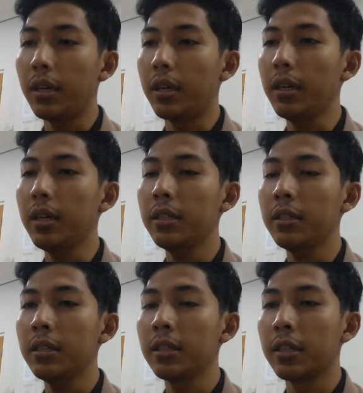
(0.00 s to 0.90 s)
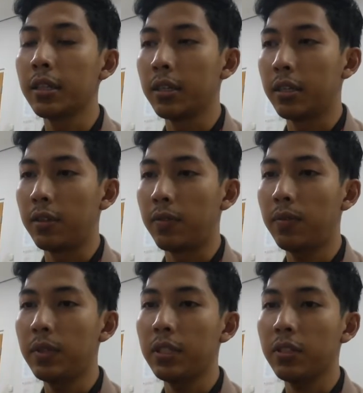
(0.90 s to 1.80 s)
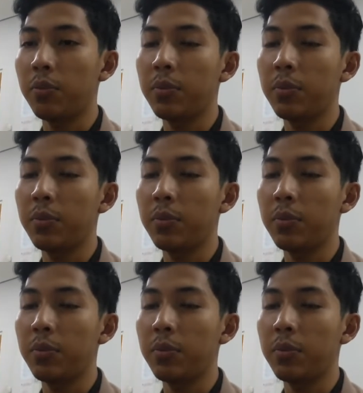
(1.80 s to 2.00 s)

And then the first